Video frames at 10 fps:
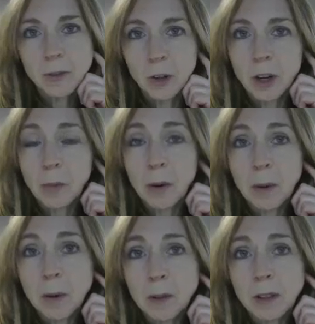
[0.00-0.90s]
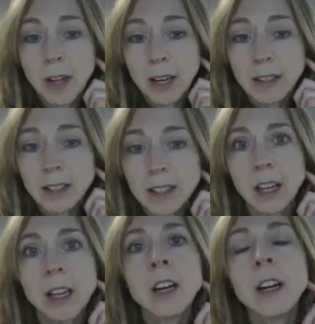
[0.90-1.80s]
for a proposal
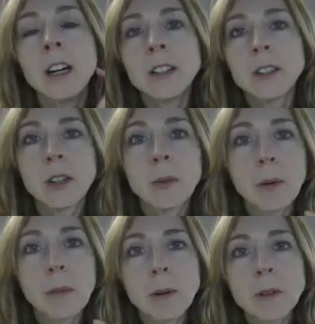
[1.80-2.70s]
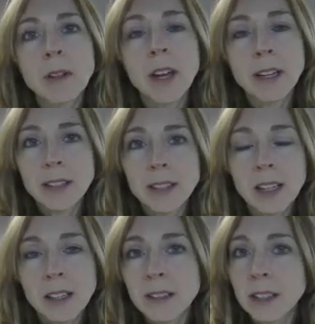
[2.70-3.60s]
essay. So the proposal
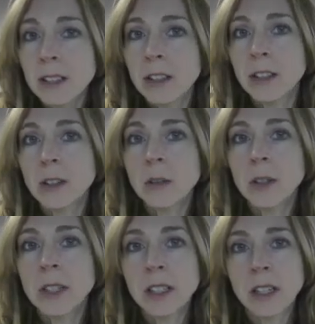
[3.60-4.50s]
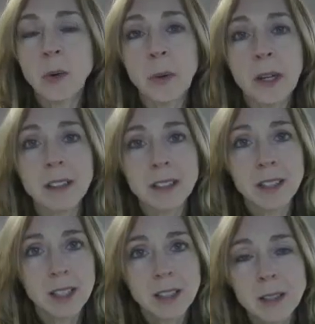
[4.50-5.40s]
essay isn't due until week
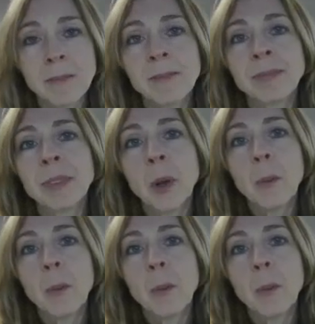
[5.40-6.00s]
6,